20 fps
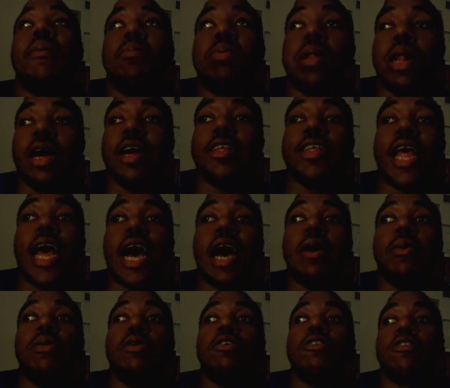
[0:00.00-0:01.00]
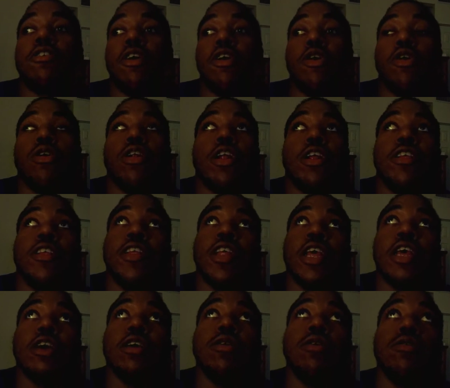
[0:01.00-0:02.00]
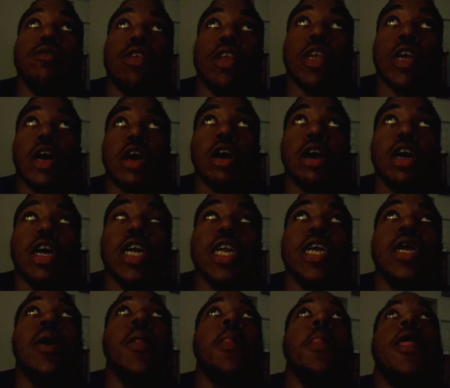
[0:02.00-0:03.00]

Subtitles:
plus hours on a single charge.